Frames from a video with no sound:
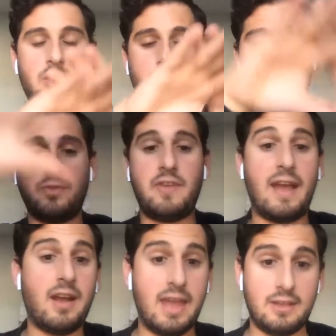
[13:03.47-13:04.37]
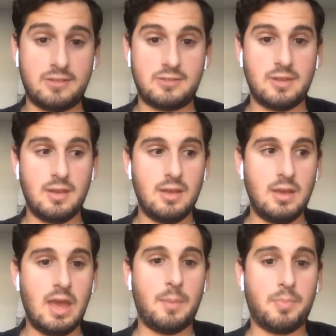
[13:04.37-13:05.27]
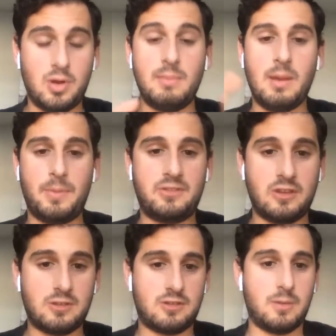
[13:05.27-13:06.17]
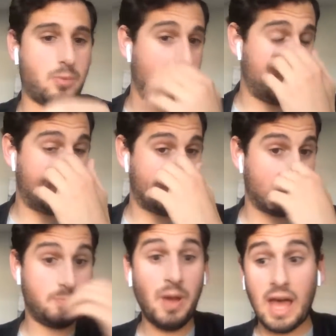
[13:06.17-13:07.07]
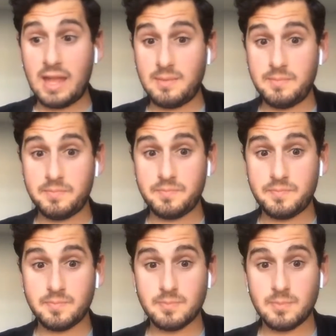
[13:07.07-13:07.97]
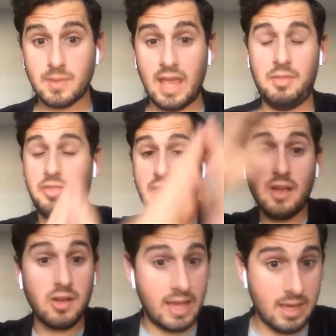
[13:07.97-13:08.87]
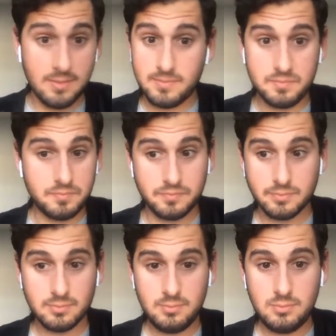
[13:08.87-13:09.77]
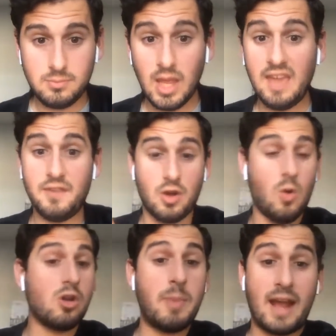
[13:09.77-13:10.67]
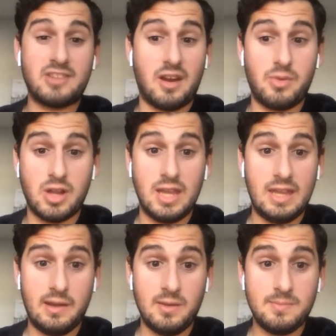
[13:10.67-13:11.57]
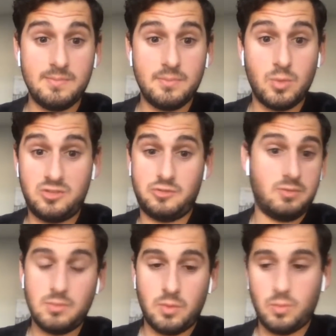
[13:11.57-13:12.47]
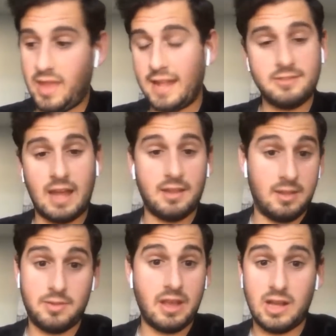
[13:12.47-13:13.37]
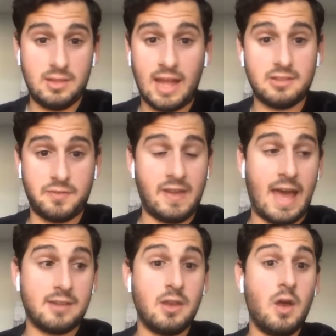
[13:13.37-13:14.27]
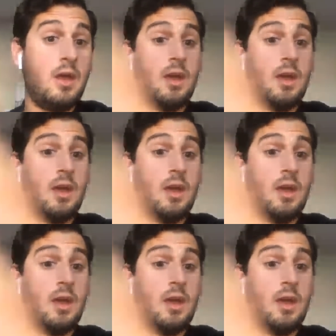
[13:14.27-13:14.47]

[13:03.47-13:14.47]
through various premium positions and important positions. But in theory, if your quarterback's on a rookie deal, which that's not in theory, that's a